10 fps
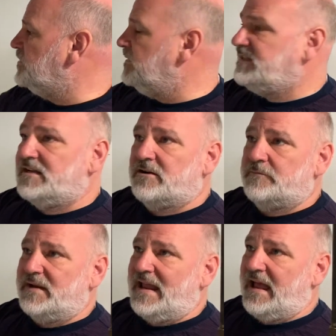that we did on
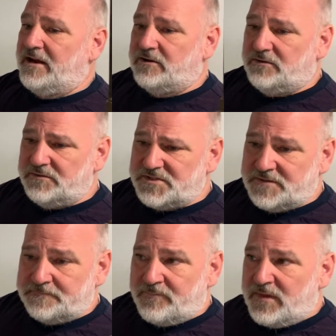mechanicals.
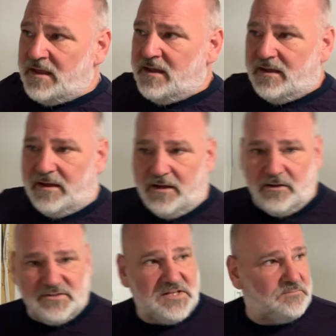
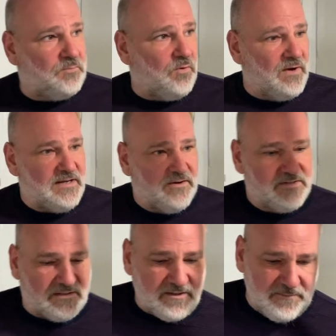I'll just point out, it's
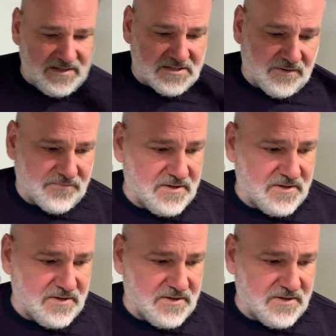a little bit tougher